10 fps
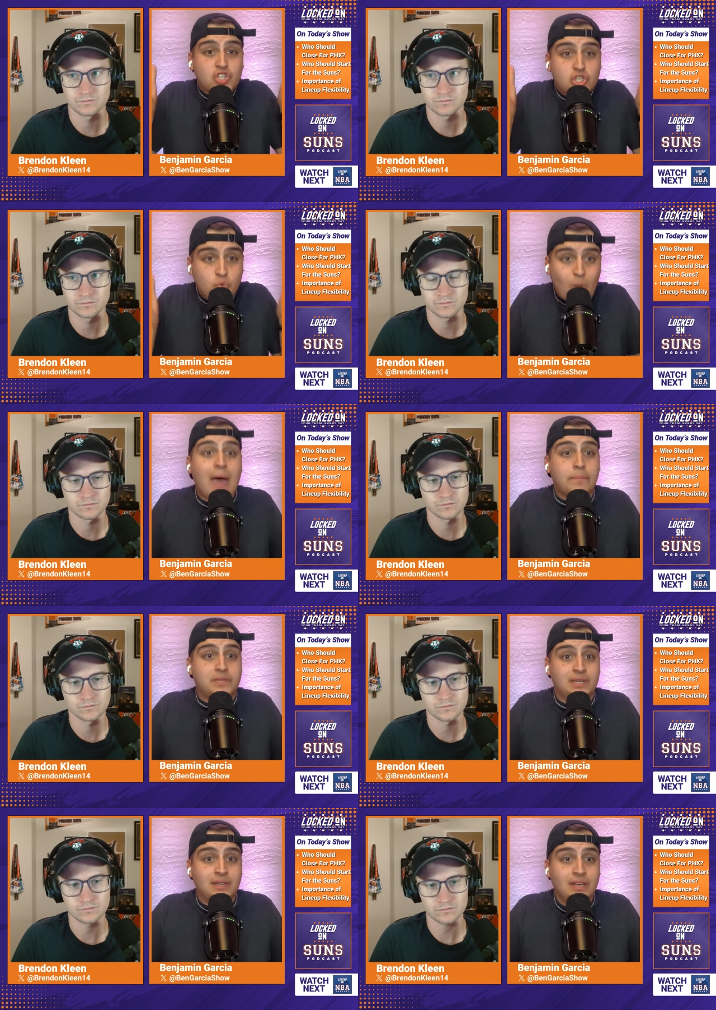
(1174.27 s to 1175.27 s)

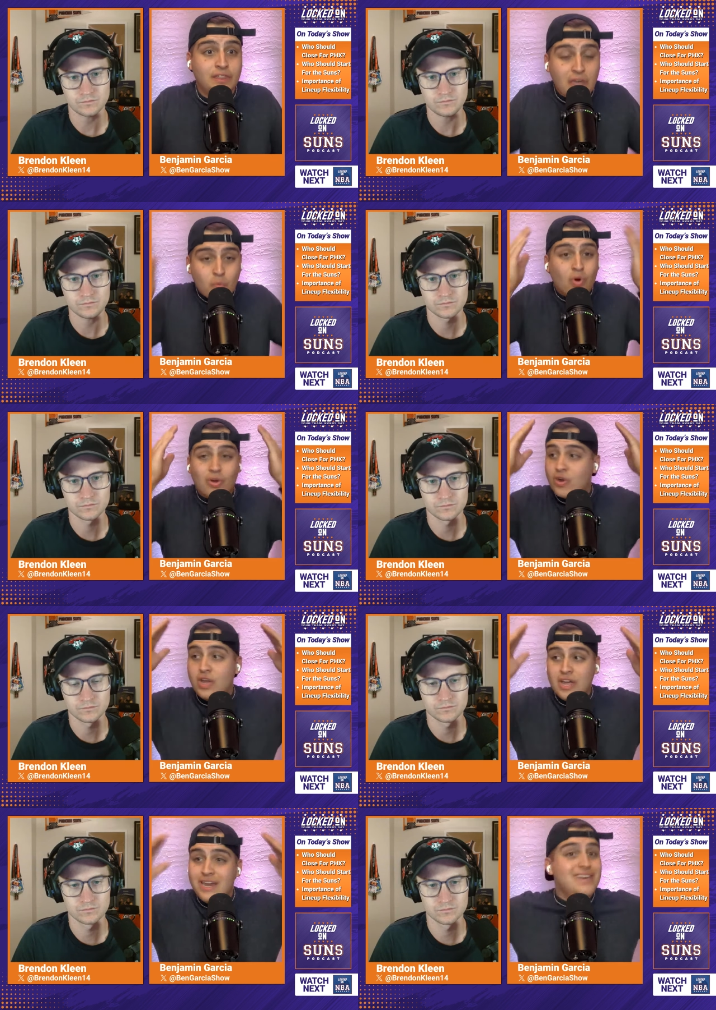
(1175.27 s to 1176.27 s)
Speaker 1: swept. They were,
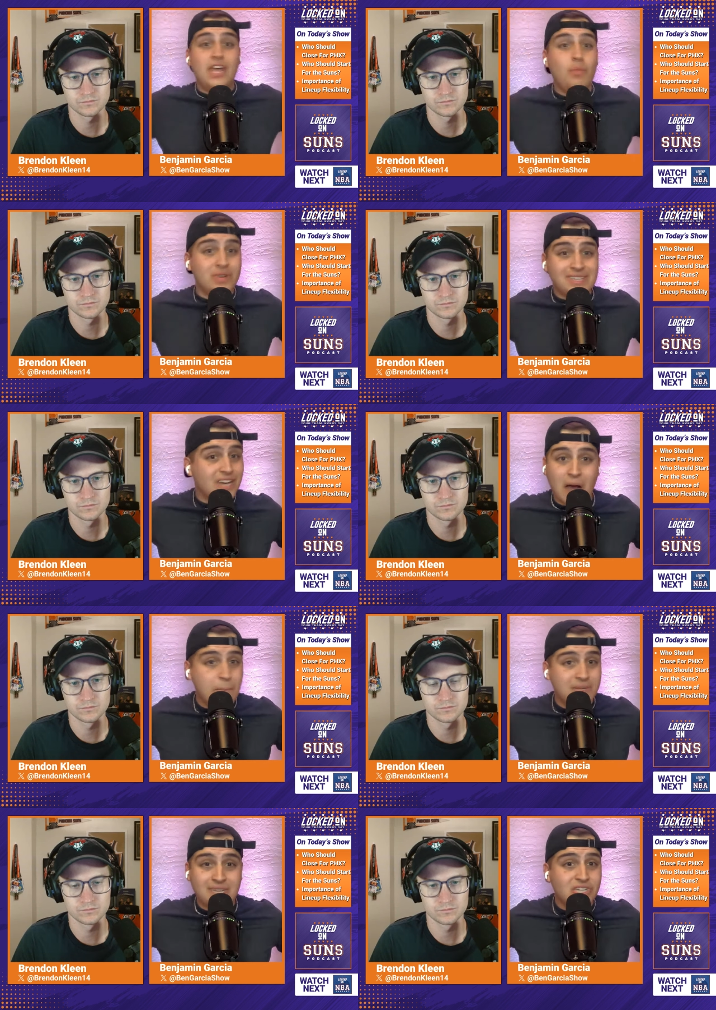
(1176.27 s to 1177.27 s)
it wasn't a
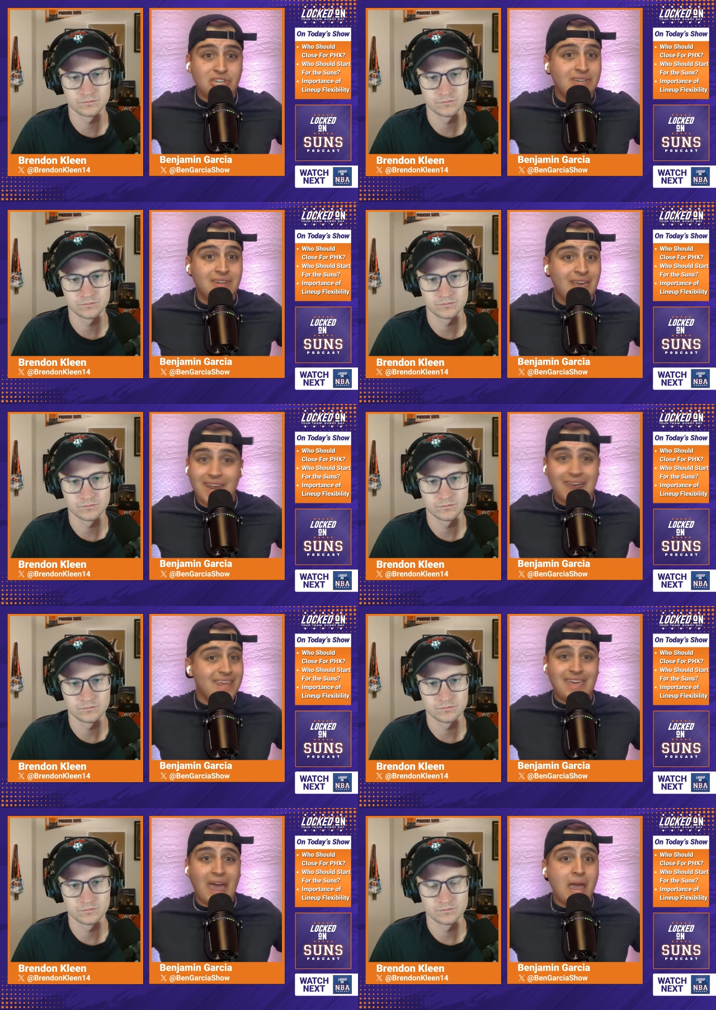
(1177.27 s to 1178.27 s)
competition in
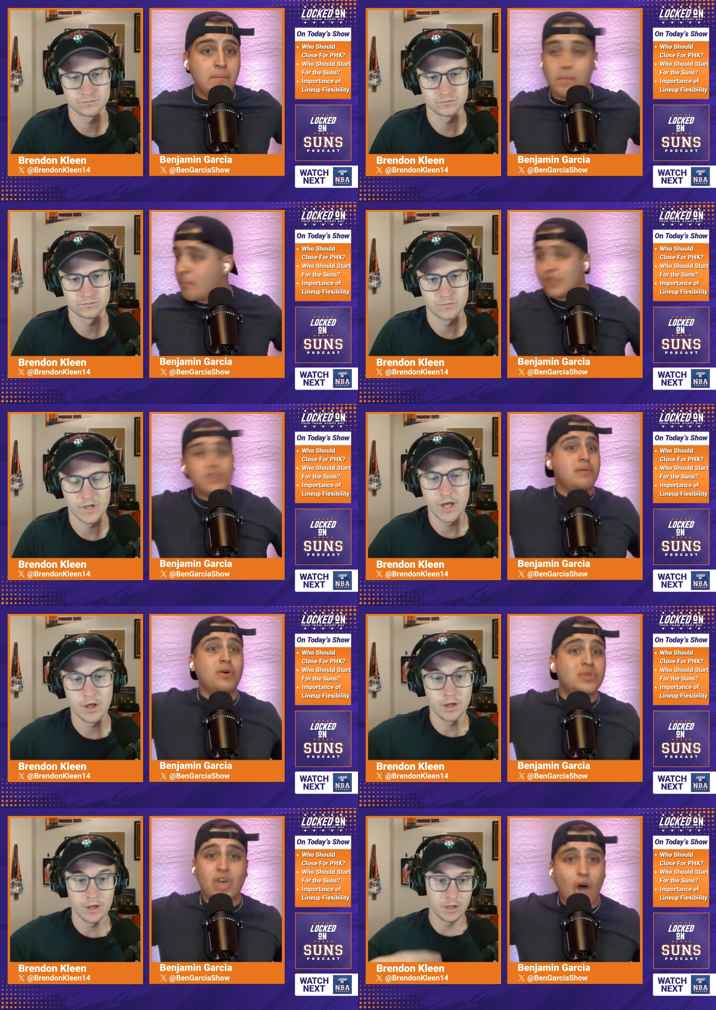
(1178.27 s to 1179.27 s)
any game. Bradley
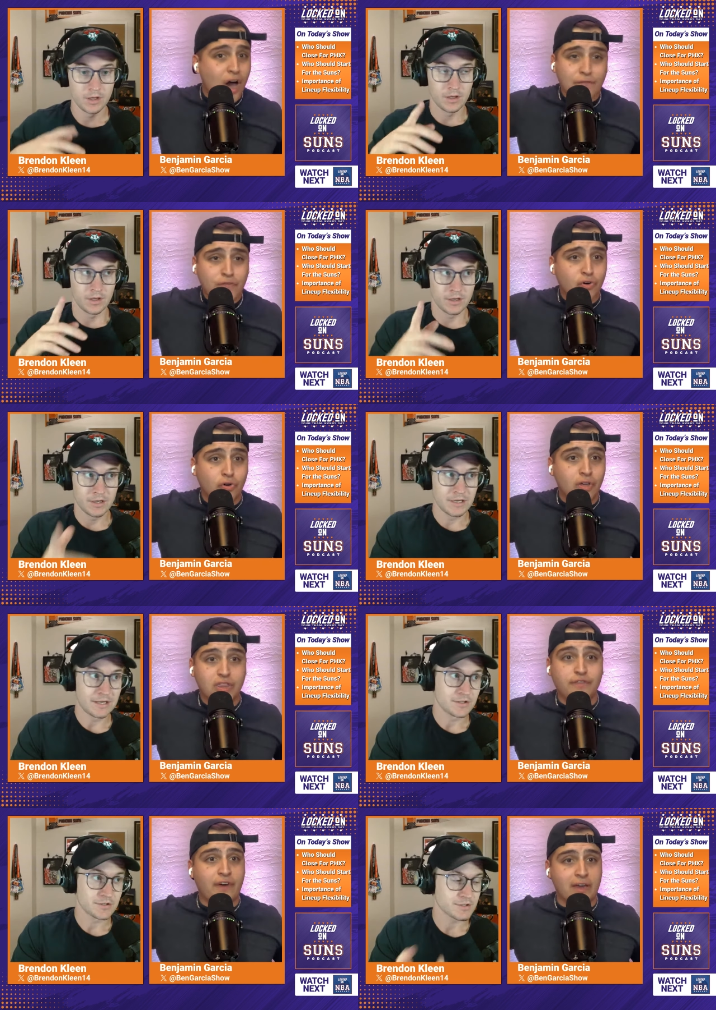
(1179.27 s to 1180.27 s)
Beal was awful
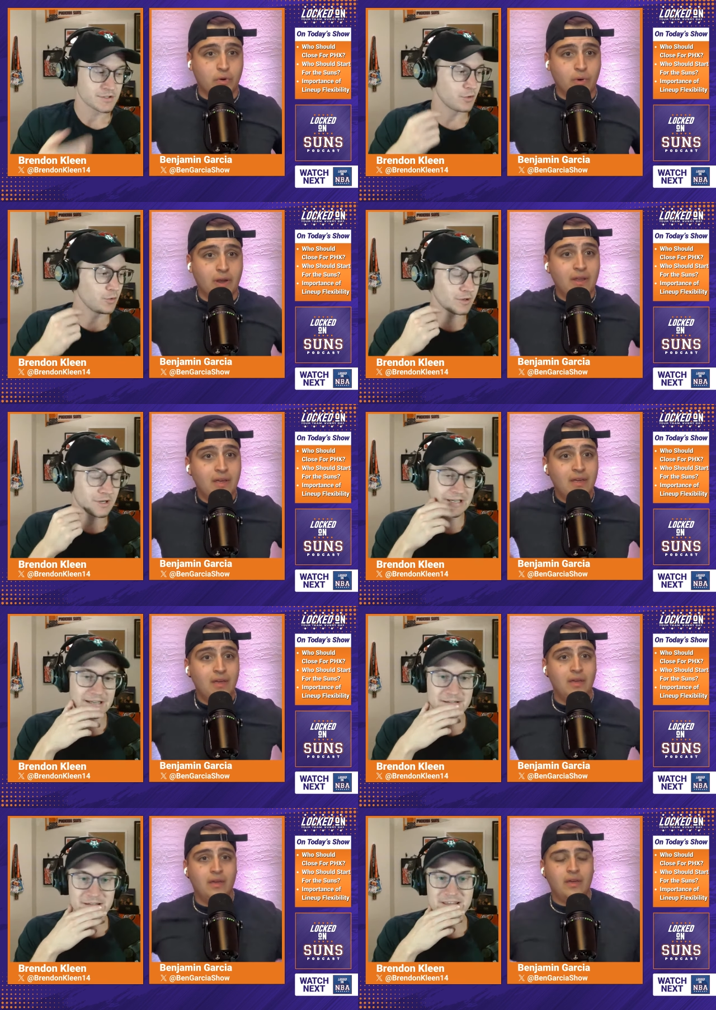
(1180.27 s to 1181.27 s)
in the
Speaker 2: final so one.
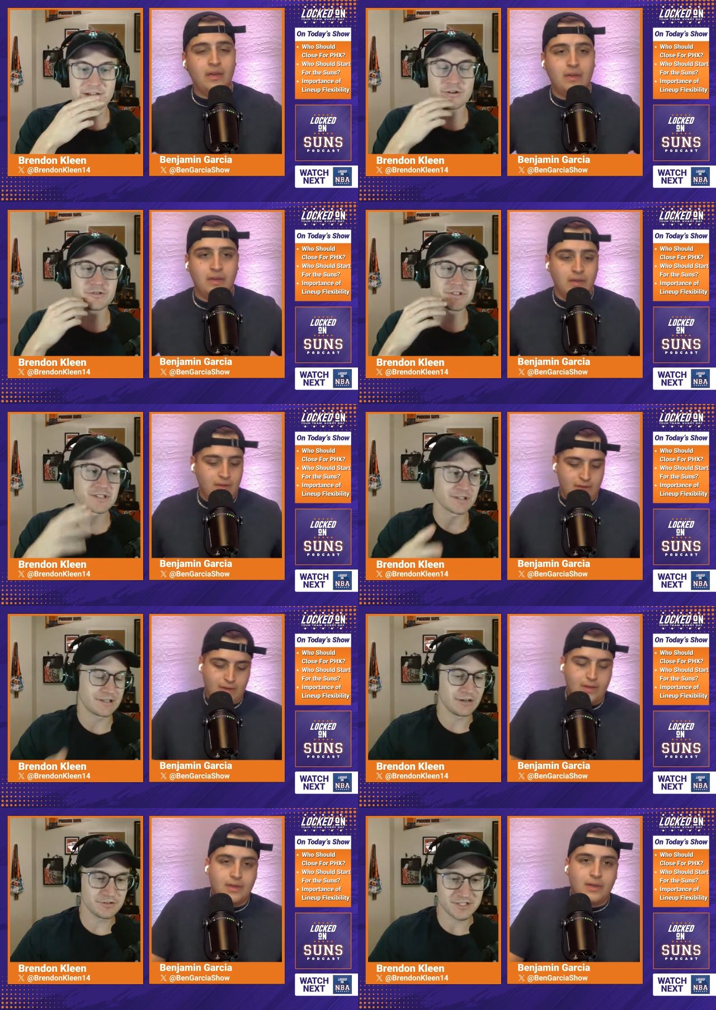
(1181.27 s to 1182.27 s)
Here's,
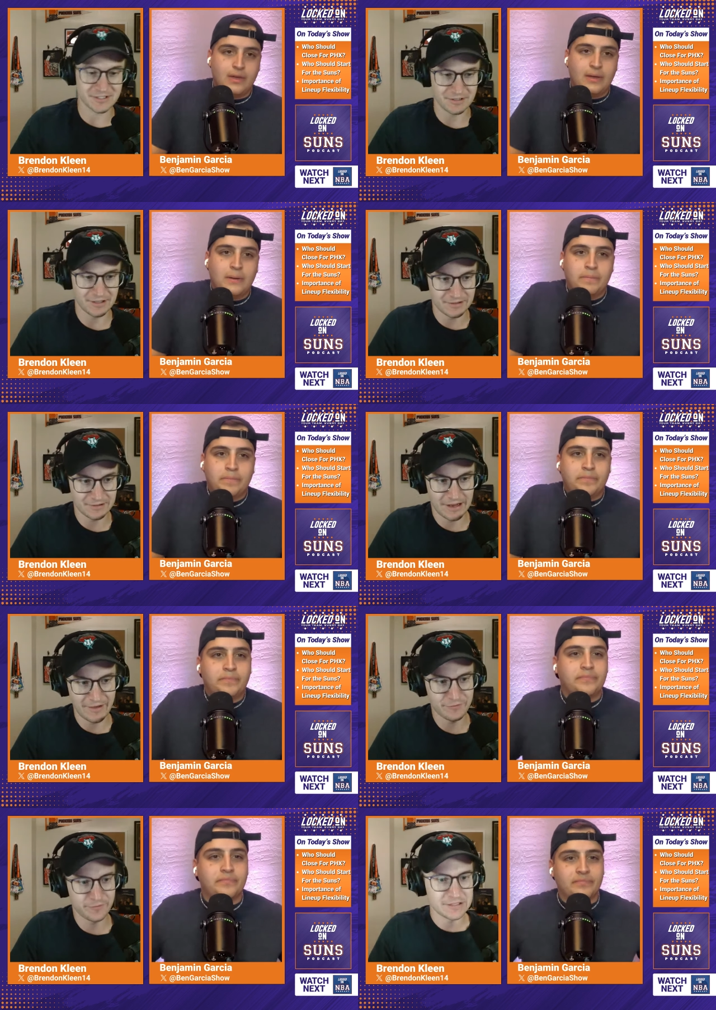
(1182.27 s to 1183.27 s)
here's, uh,
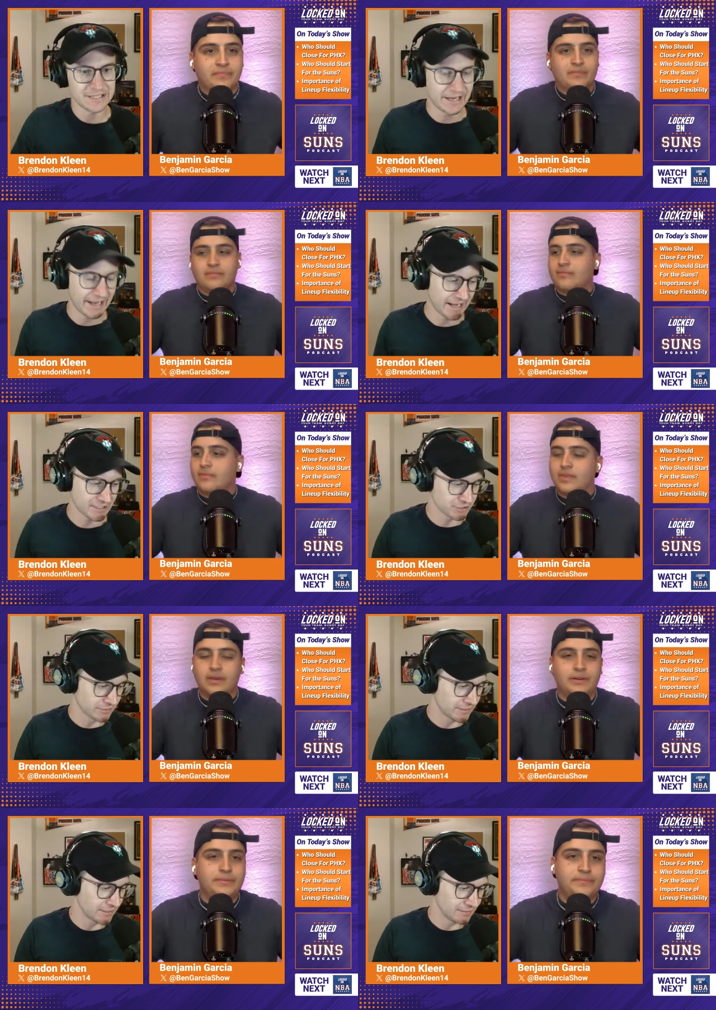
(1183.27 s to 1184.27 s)
I feel like
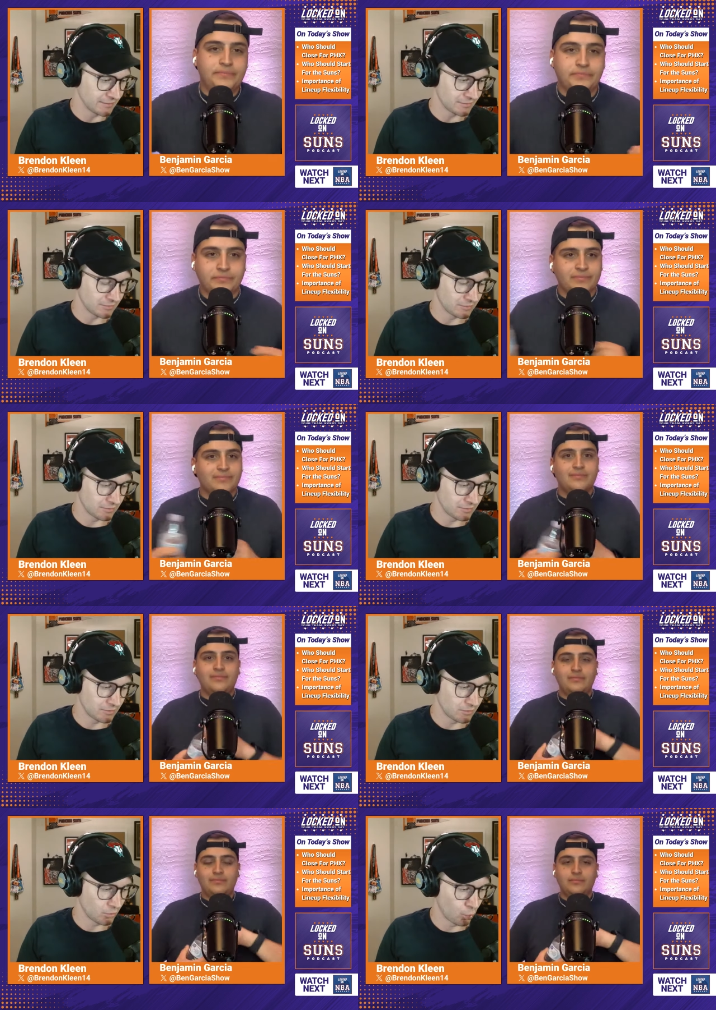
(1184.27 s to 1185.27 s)
actually
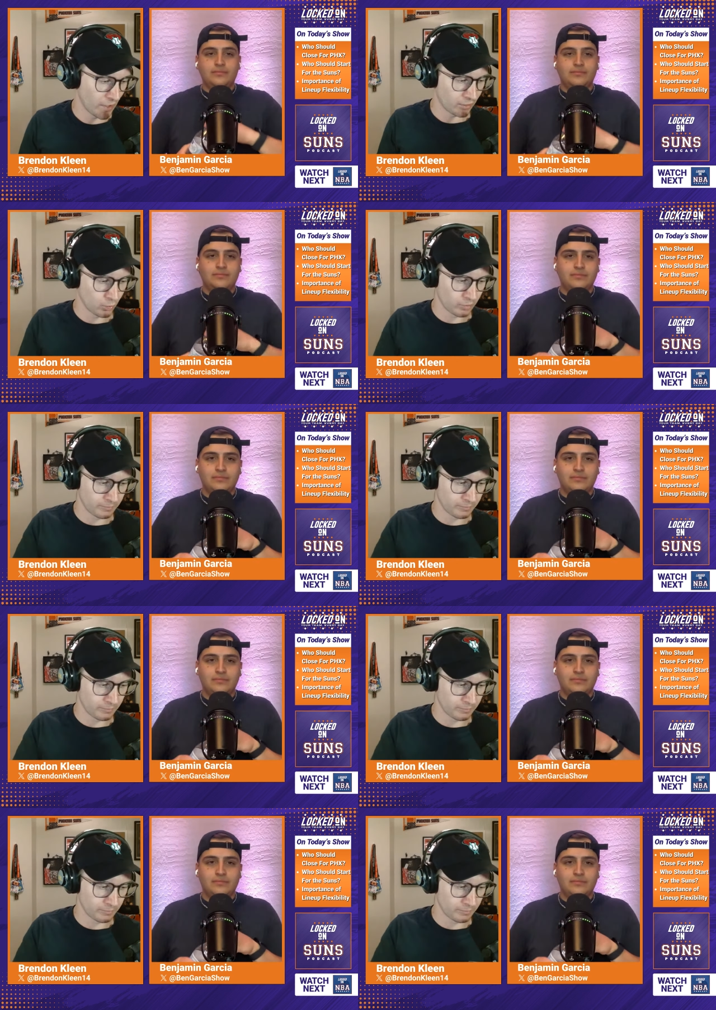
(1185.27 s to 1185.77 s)
where we're